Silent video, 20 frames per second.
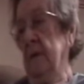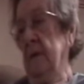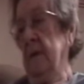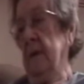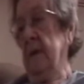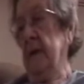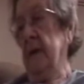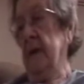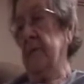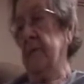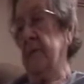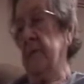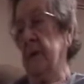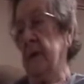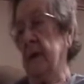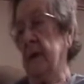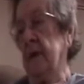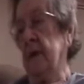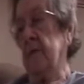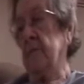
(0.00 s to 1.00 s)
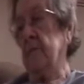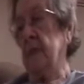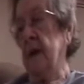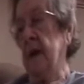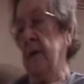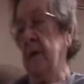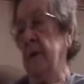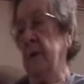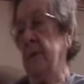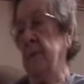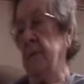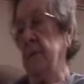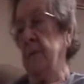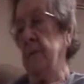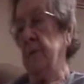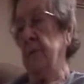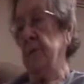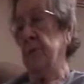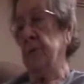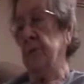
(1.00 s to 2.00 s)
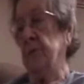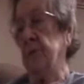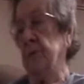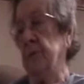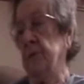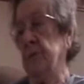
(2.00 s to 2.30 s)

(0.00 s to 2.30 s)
and after I got married, we moved to,